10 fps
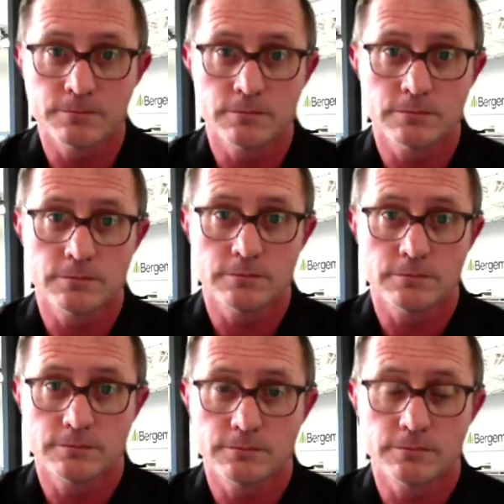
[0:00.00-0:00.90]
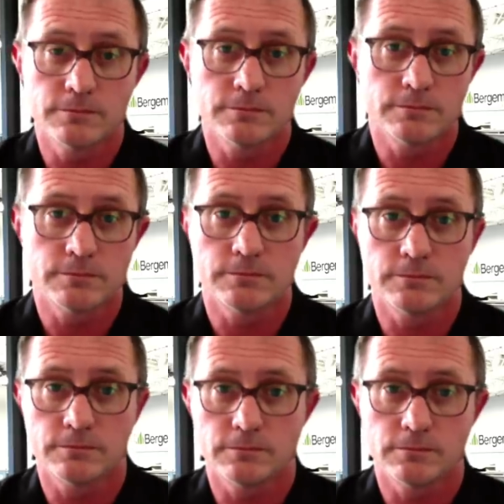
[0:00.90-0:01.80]

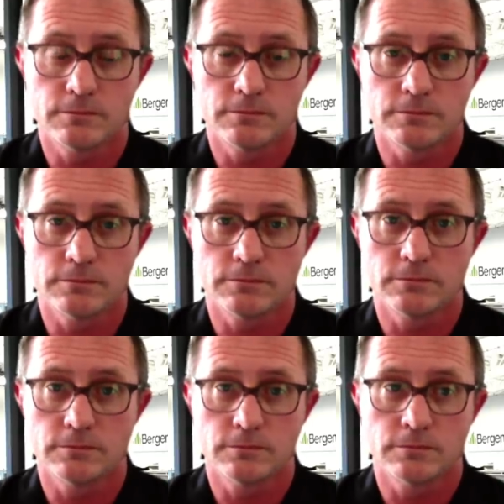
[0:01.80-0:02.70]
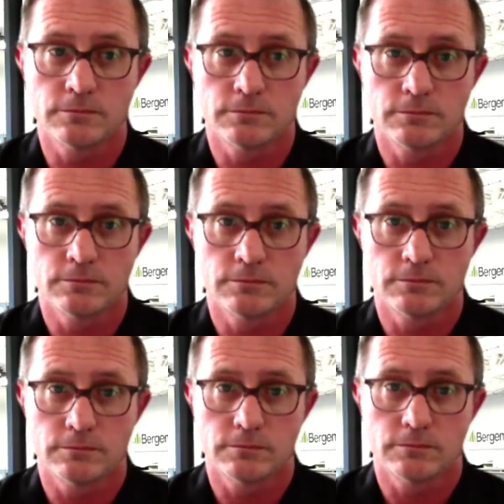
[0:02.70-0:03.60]

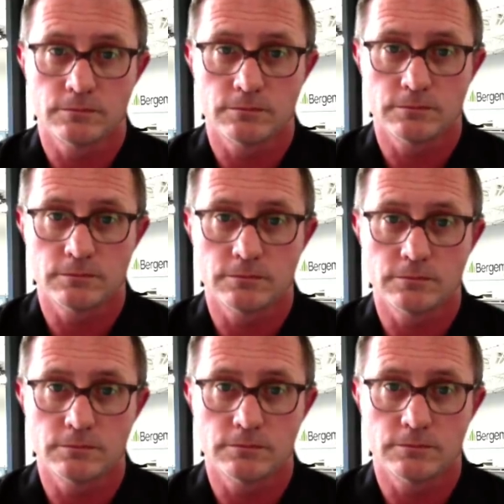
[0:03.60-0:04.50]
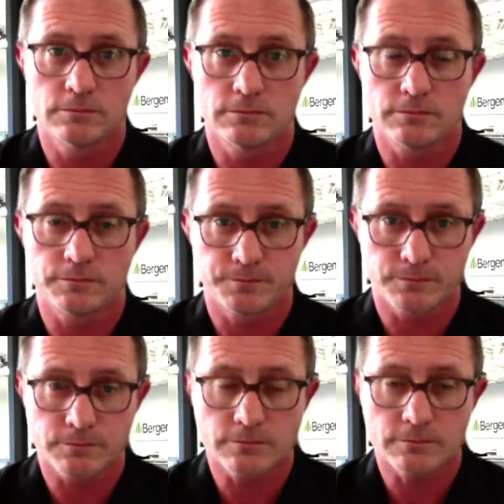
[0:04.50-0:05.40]

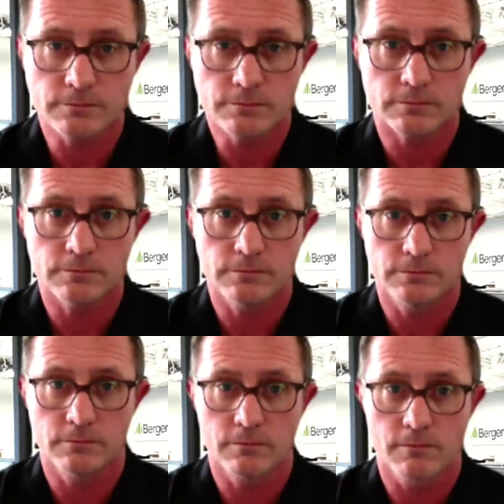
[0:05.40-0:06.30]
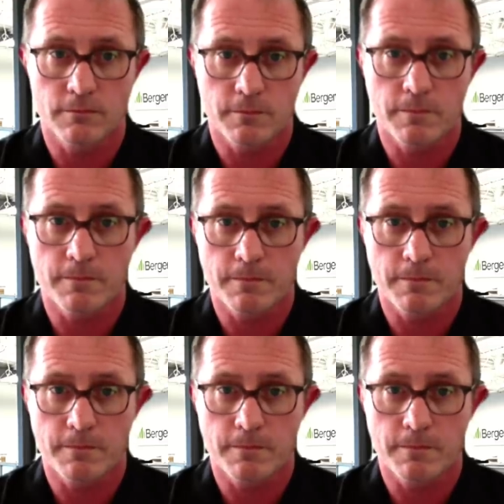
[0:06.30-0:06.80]
(not speaking)